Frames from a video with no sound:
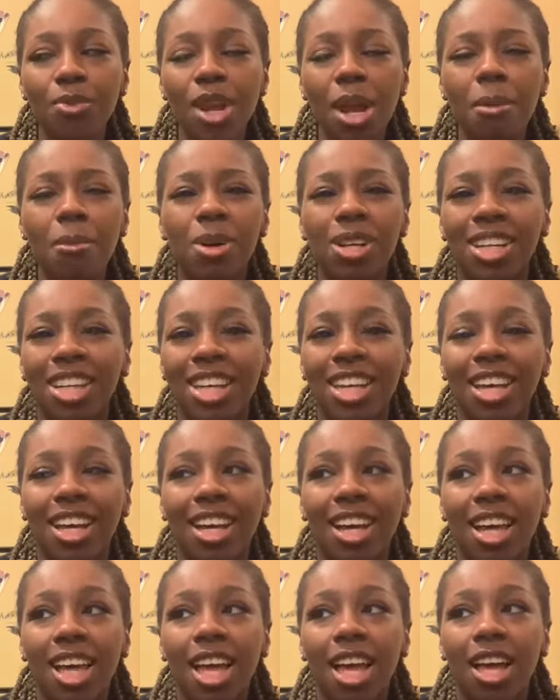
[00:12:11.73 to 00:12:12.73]
But yeah,
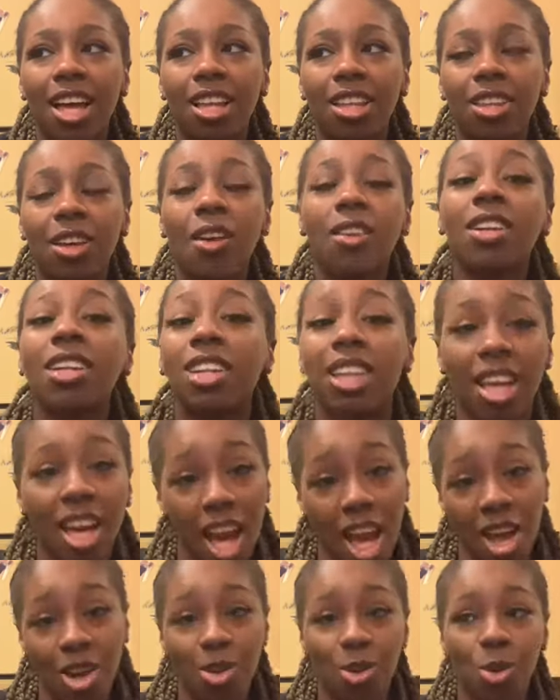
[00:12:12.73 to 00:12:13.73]
the only thing
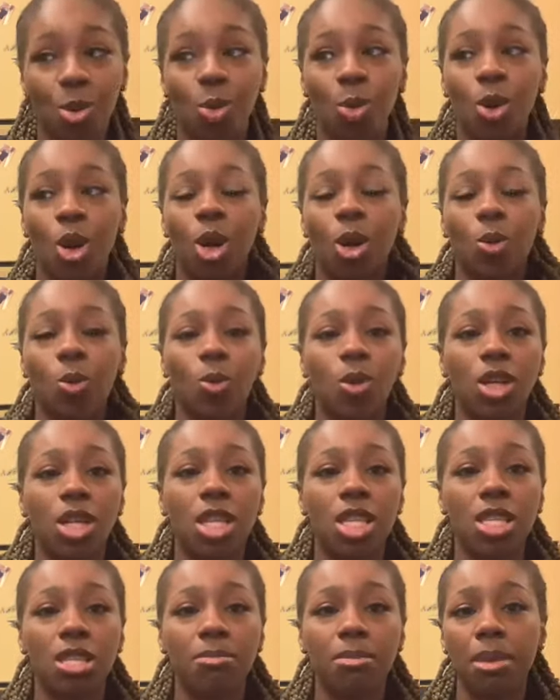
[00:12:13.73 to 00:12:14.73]
I knew
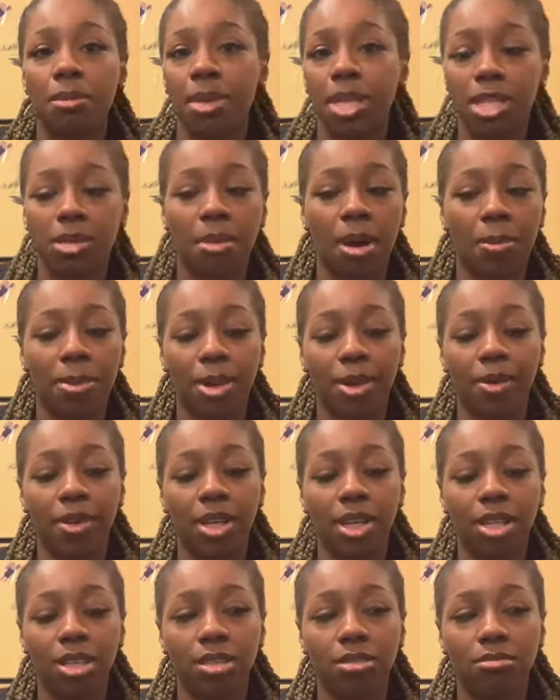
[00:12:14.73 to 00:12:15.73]
was me missing my period.
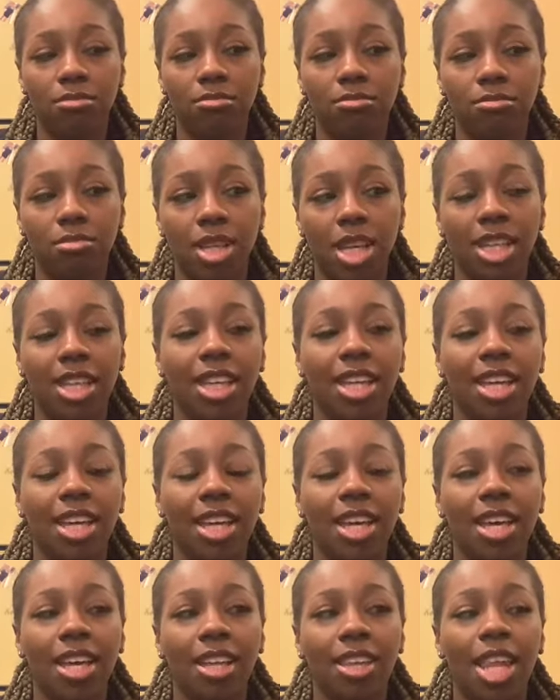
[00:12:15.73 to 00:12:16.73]
And
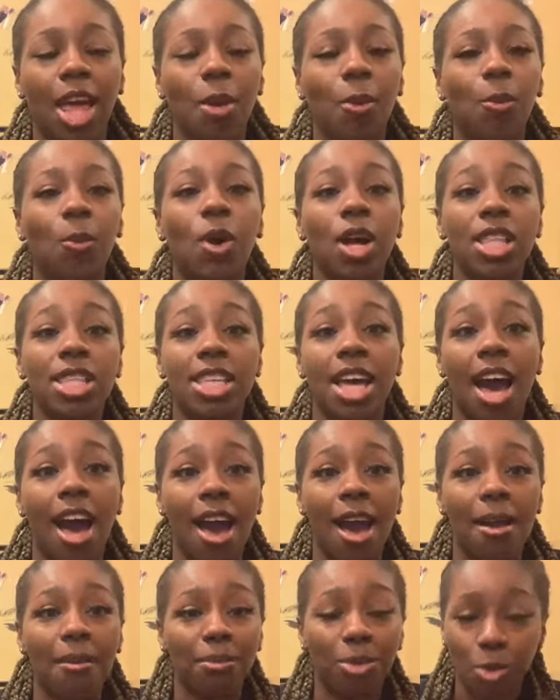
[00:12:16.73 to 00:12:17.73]
then that one
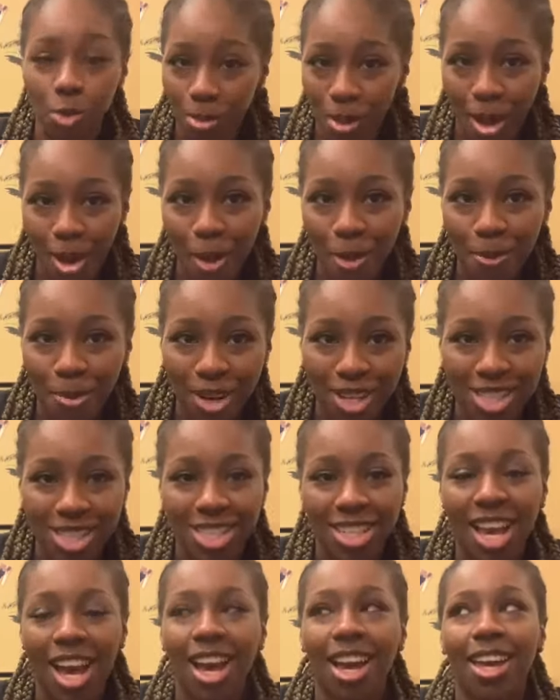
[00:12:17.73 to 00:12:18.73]
time through my whole pregnancy,
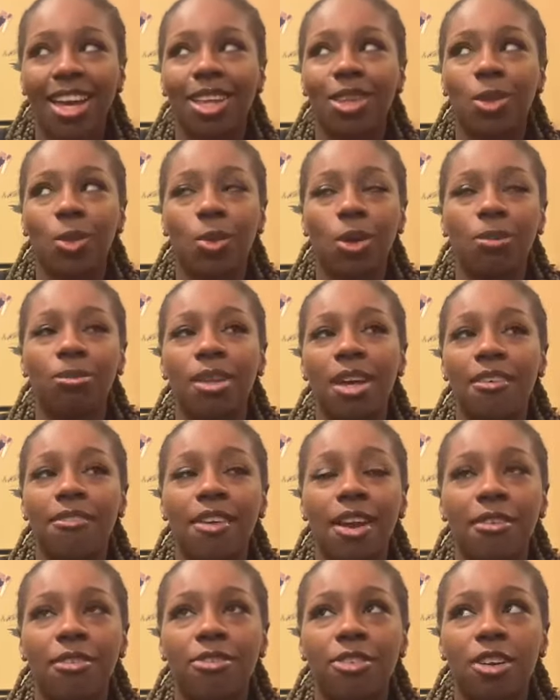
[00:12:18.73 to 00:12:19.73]
I had threw up that
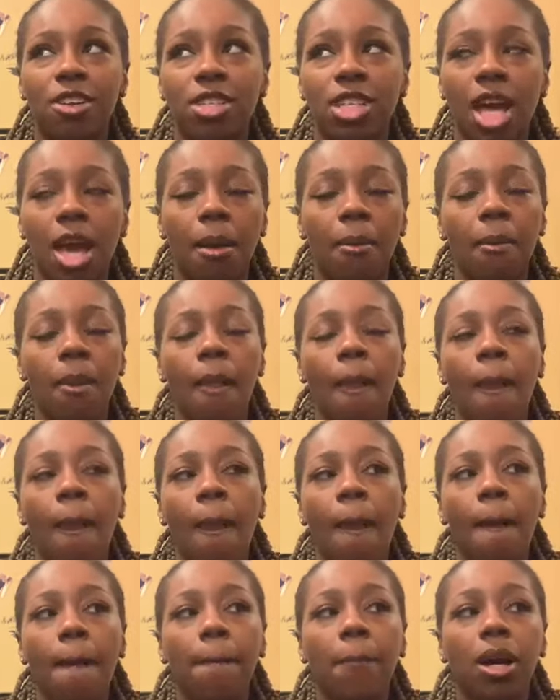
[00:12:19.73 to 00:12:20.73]
very first time.
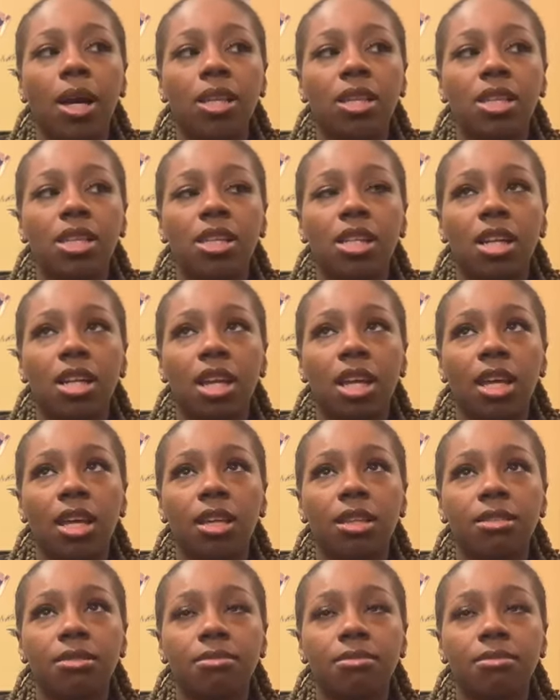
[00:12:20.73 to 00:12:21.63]
But other than that,